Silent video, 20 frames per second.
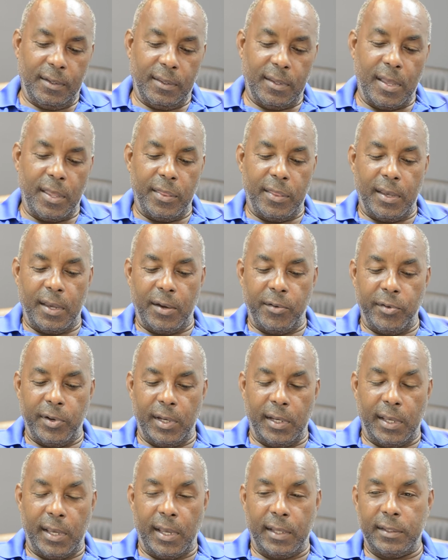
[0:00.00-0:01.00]
then they
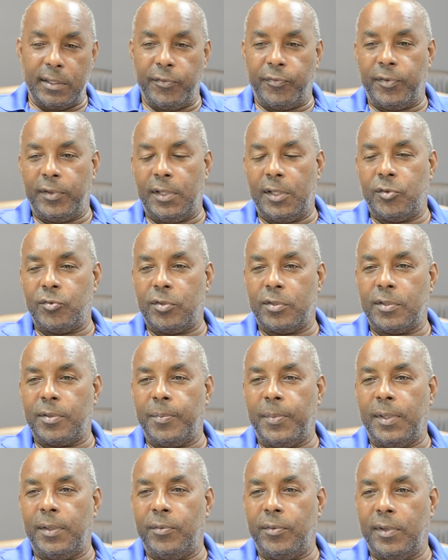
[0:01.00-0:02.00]
really had different interests to
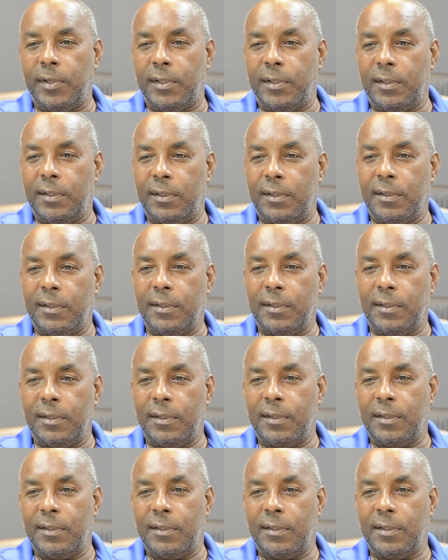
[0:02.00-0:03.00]
me. Really,
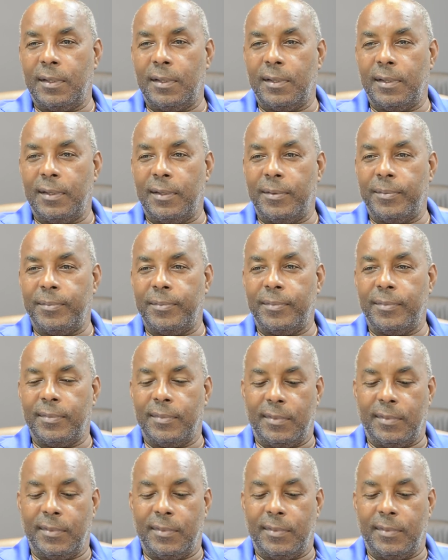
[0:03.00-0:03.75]
um,